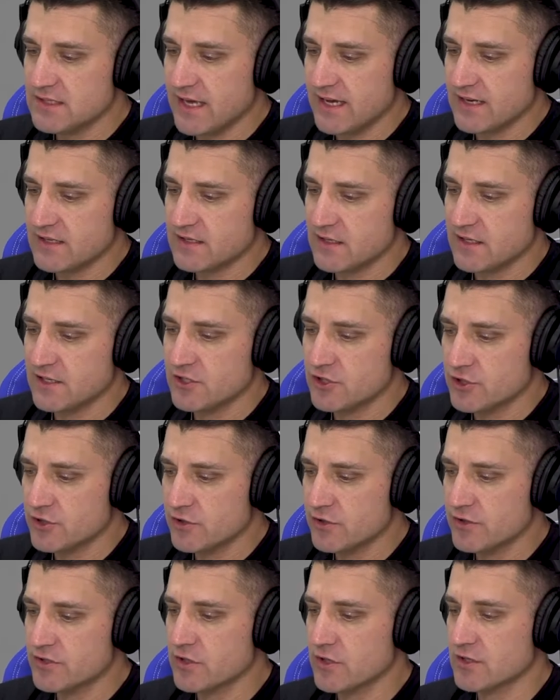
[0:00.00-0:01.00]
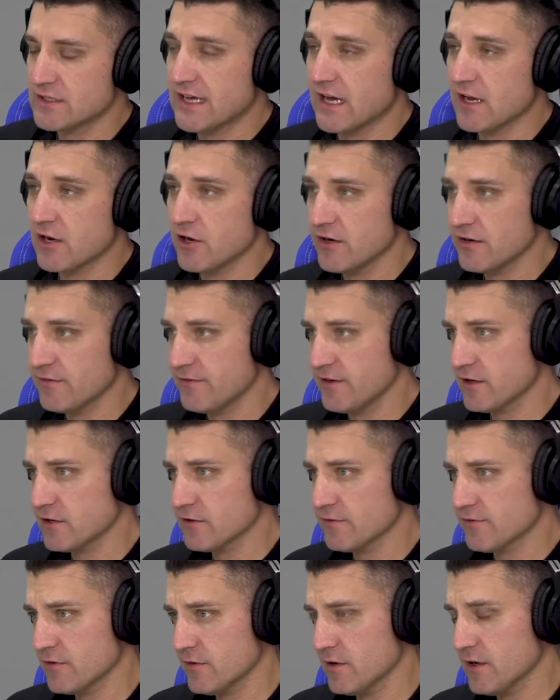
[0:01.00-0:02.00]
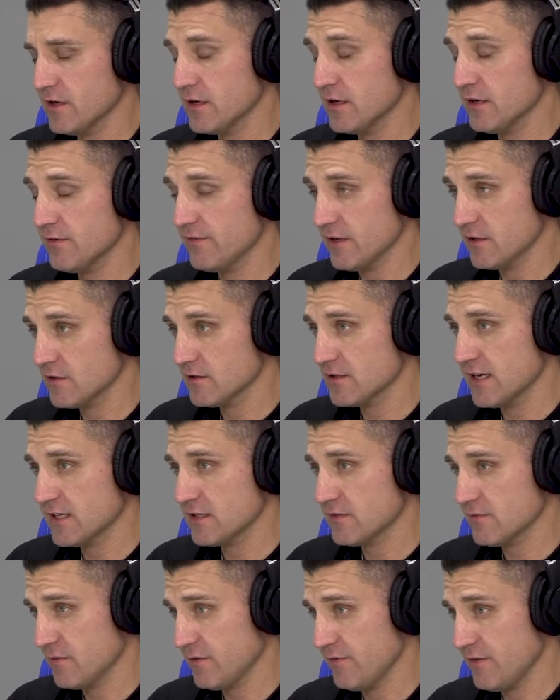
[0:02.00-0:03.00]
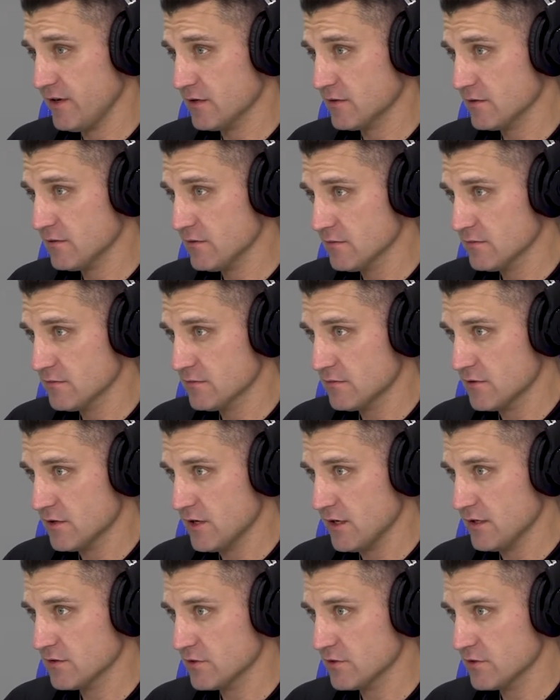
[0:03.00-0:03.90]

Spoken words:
that insurers are downloading vehicle data from the vehicle, right?